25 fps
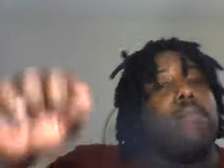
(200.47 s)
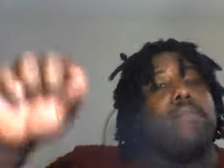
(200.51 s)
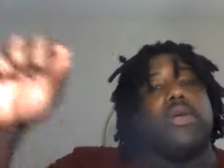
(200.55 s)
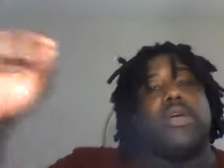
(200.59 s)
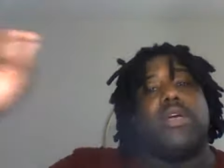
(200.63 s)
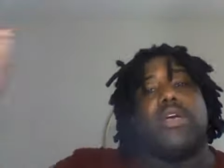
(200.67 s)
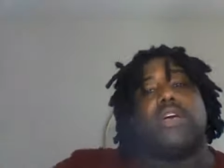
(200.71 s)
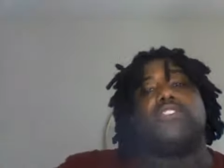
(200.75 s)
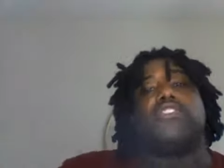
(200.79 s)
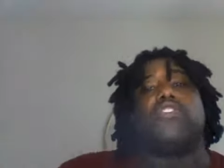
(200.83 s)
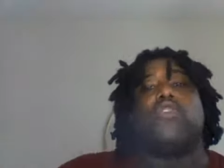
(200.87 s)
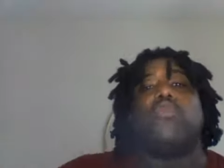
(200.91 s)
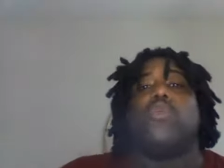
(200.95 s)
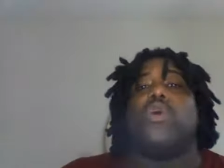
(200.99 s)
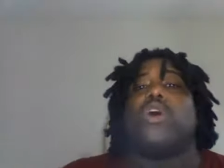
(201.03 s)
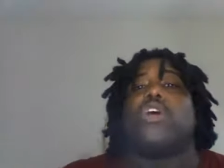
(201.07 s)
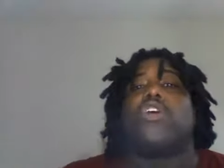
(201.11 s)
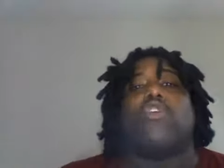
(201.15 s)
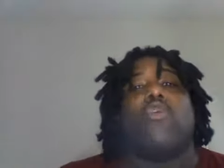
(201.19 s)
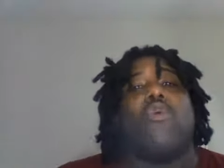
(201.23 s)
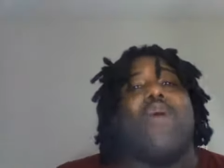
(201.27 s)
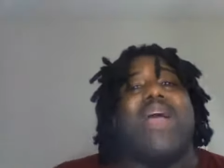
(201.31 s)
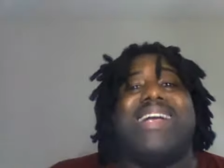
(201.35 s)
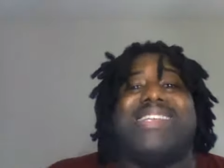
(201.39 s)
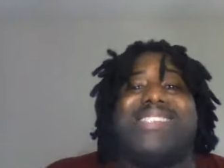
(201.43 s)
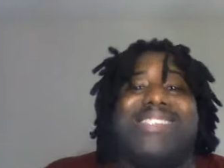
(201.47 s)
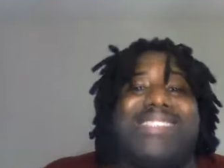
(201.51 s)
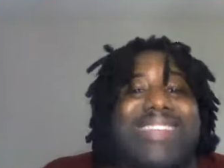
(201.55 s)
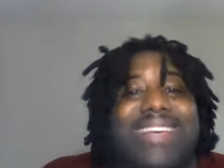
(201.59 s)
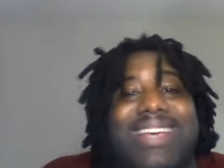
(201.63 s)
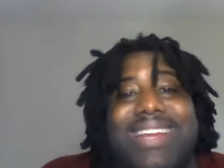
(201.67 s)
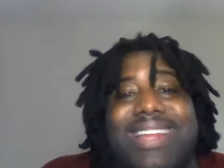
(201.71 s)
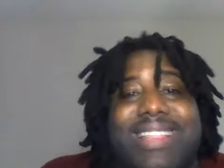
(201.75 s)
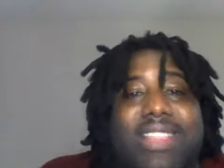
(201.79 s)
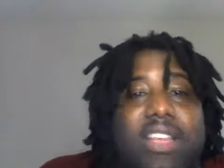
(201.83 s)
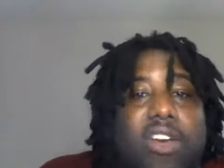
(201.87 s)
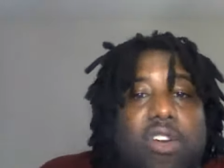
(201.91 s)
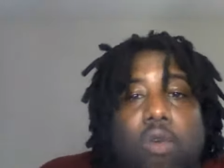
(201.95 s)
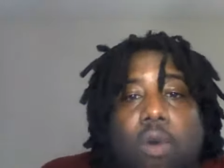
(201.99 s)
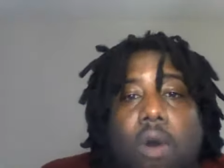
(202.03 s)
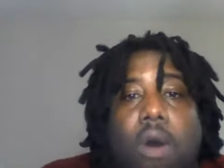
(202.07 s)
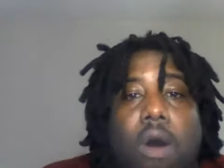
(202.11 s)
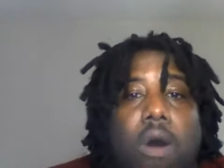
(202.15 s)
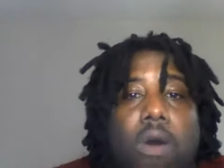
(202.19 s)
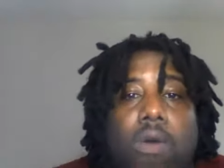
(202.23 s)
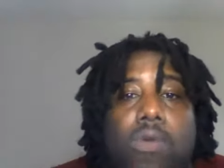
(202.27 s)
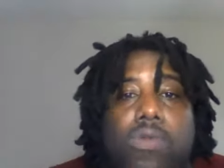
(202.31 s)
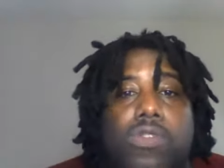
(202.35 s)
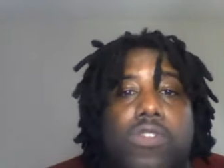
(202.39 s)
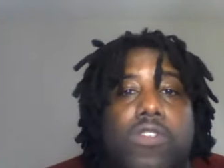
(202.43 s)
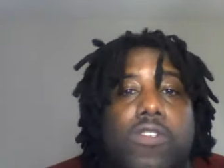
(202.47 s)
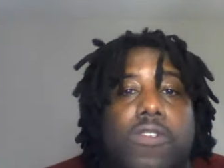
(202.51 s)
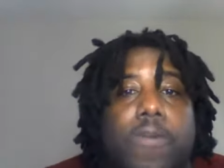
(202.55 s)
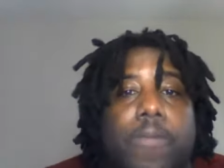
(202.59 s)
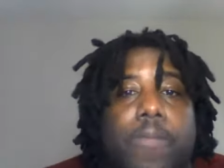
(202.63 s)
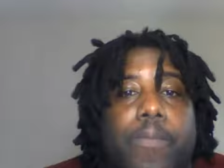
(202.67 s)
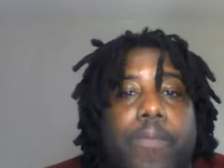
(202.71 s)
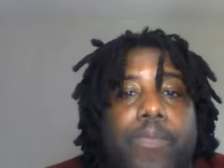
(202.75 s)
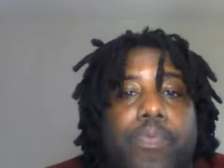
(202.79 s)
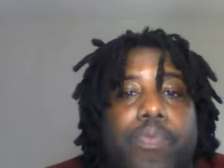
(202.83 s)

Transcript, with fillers: because of what Christ did at the cross.